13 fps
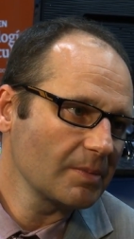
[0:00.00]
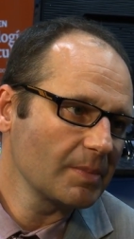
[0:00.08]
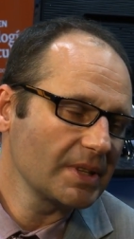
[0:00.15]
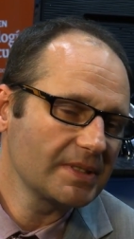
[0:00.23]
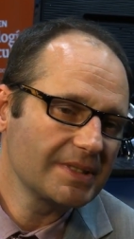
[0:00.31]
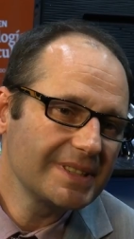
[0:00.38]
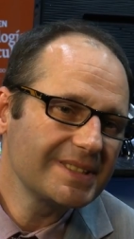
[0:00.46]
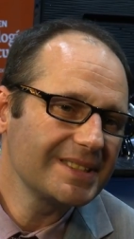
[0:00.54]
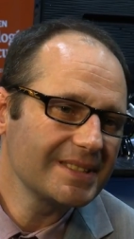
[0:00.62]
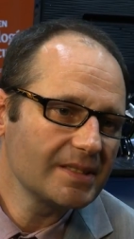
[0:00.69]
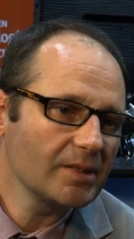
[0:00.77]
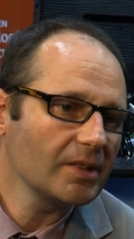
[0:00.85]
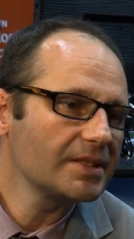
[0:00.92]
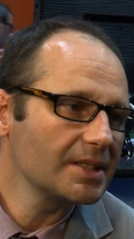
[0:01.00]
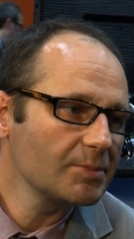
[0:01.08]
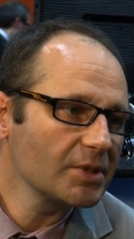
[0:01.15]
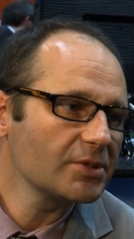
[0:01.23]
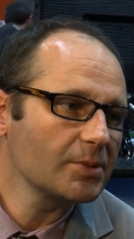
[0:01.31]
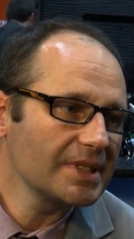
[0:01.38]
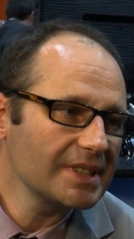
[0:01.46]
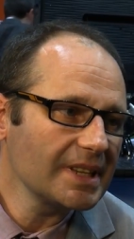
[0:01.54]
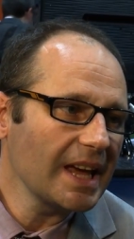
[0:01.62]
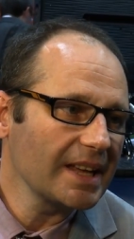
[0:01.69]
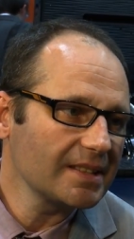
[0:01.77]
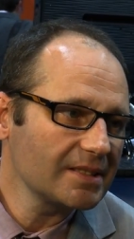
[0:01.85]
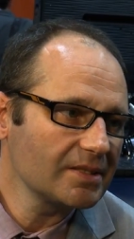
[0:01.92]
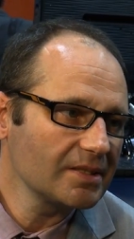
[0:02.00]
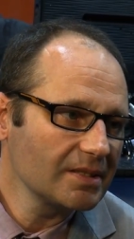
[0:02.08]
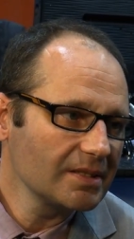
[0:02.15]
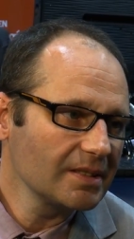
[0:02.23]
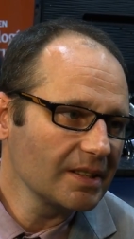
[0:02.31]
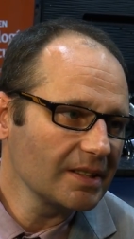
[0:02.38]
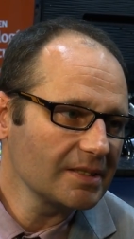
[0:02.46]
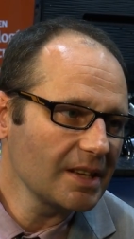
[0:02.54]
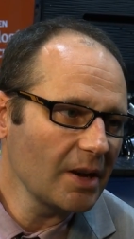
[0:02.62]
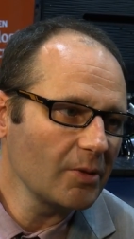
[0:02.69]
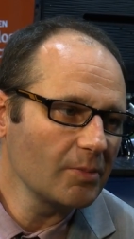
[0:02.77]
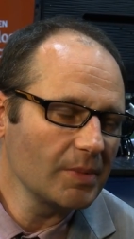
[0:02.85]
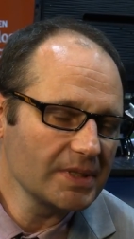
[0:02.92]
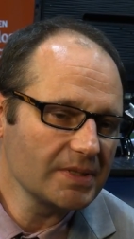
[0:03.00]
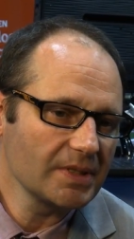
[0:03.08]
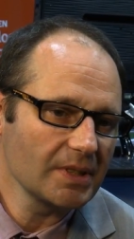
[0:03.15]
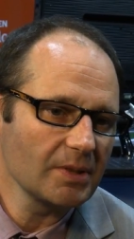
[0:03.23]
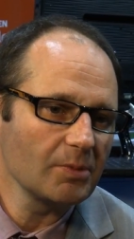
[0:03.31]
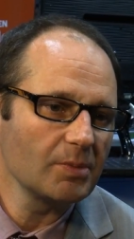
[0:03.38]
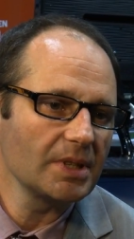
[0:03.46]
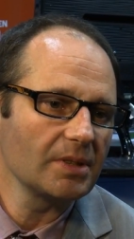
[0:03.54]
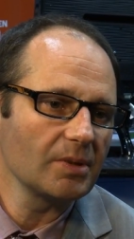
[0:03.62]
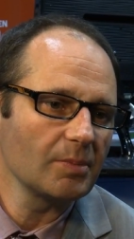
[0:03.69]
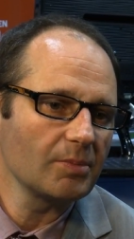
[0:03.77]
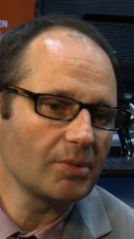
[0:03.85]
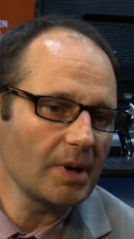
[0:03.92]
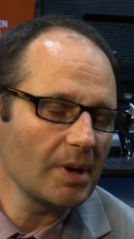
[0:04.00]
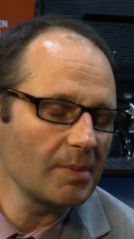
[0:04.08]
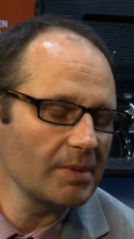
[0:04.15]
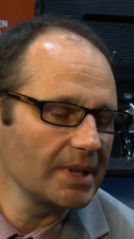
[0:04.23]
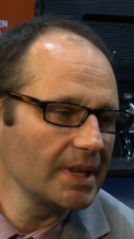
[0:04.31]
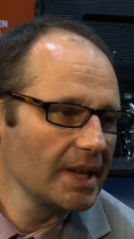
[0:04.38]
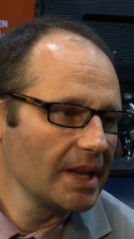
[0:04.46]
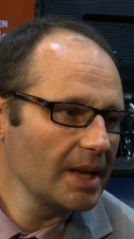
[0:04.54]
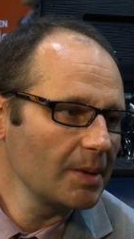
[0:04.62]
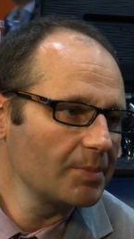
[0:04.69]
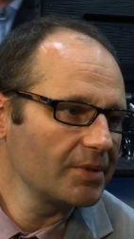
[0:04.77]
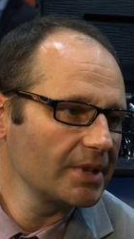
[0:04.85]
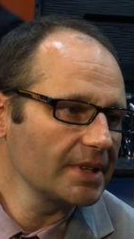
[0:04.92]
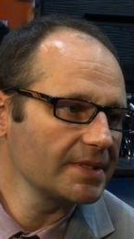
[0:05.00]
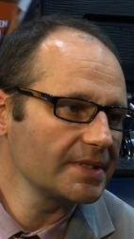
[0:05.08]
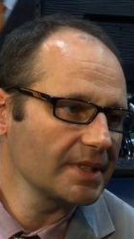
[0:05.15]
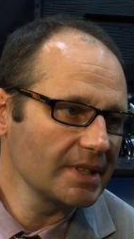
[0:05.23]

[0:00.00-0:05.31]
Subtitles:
but this is not demonstrated at now, but will probably appear